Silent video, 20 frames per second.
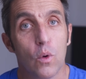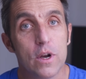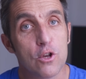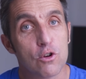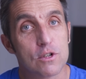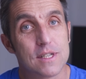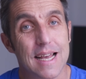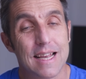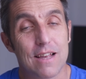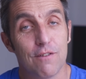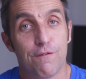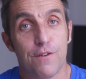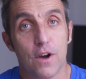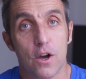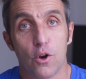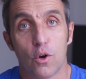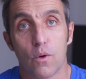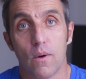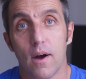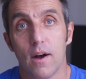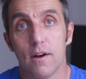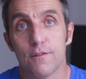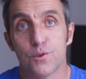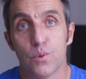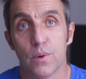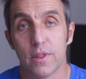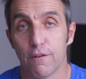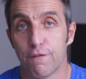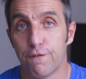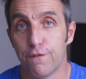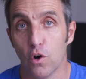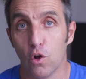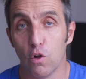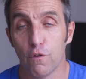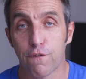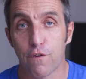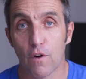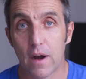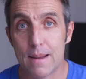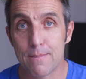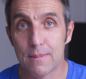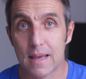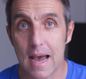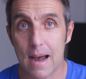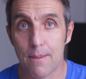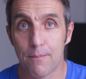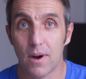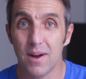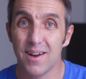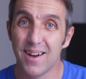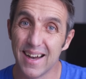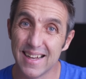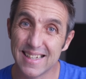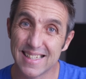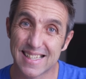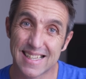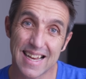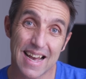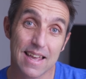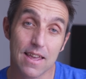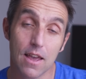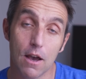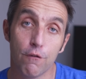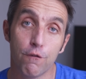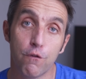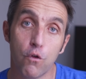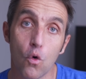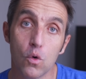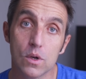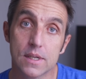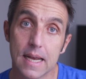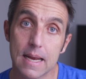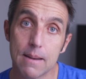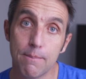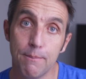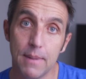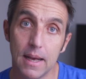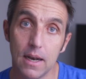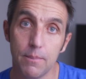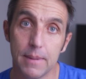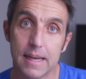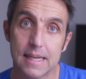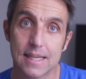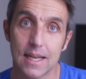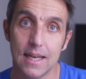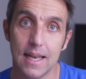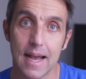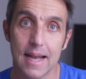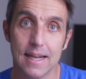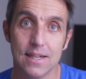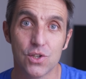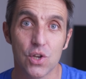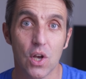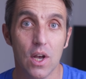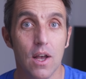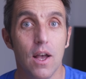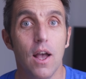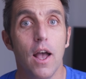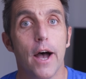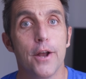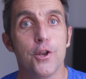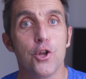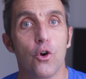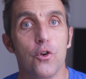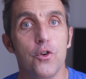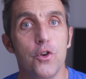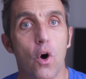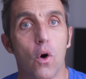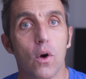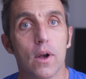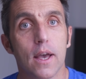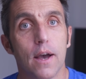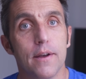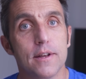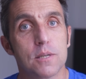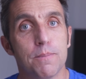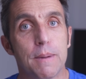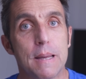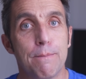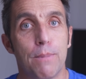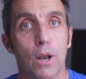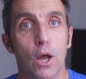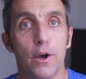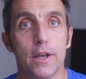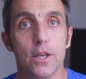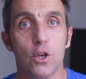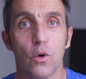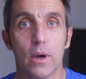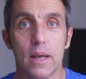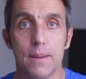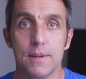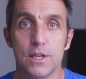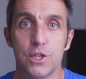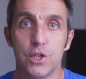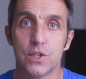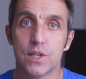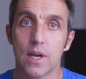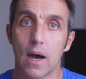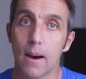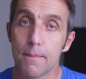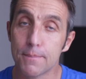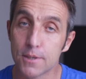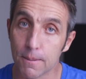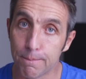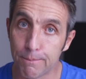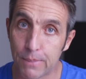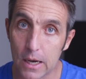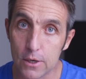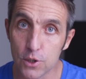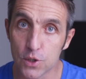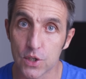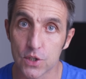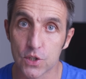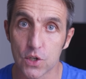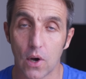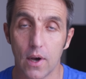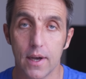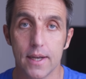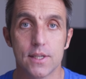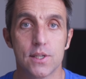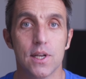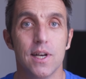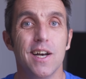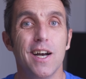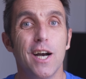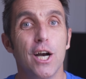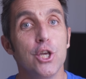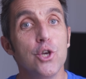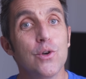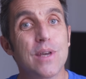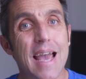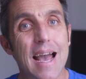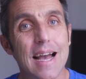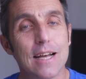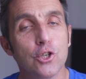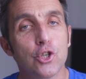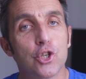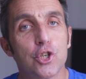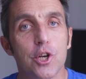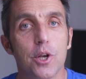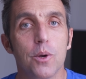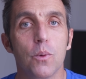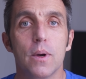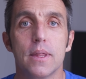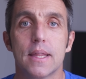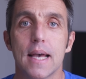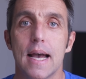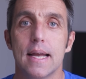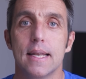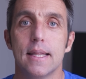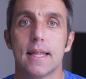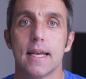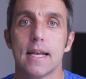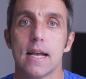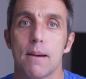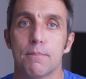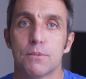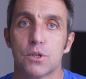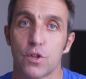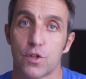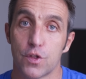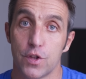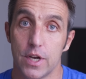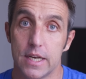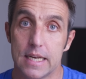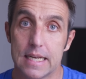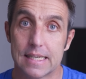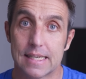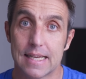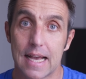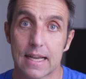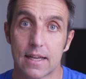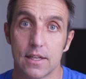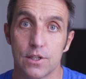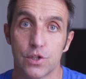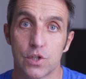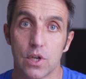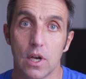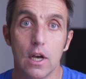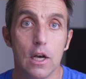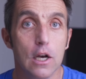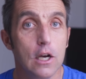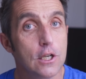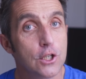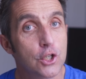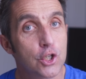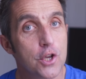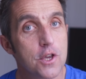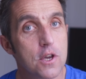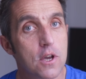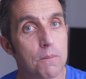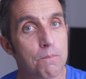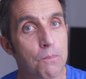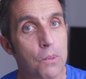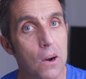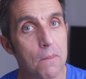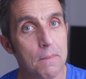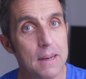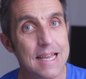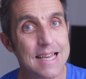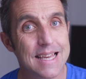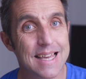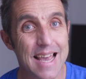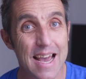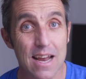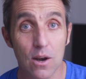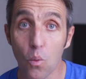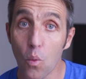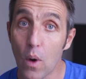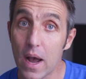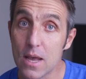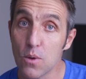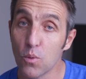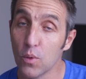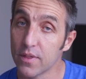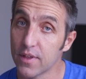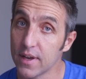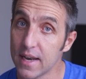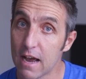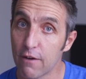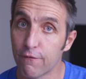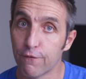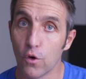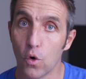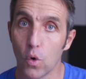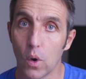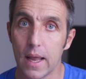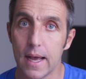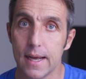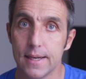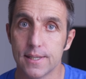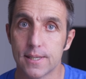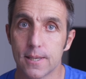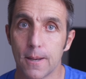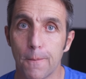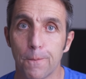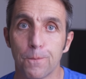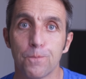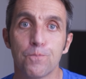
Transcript: When you're taking photographs with a full frame camera and say a 14mm lens, and you're not going to be blowing your images up to poster size, you can shoot with anything up to 30 seconds, so you could probably get away with an f4 lens.